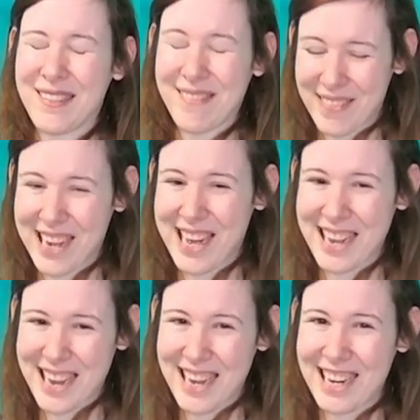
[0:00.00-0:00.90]
when I
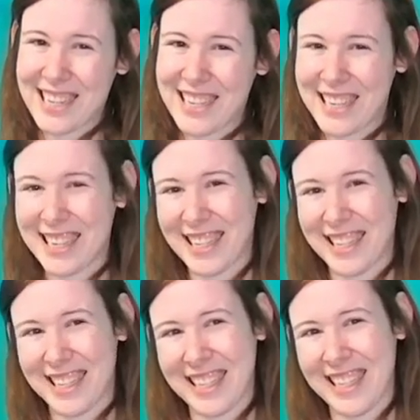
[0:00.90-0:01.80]
got it.
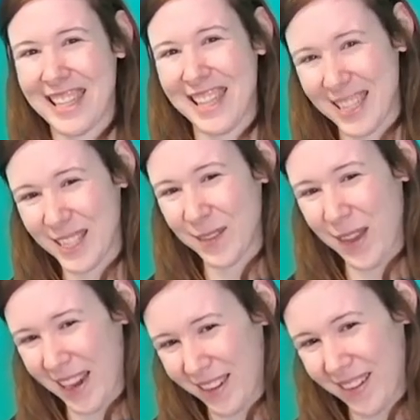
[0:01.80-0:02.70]
This is
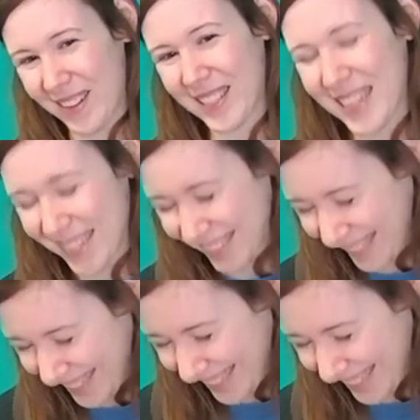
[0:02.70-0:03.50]
factory sealed.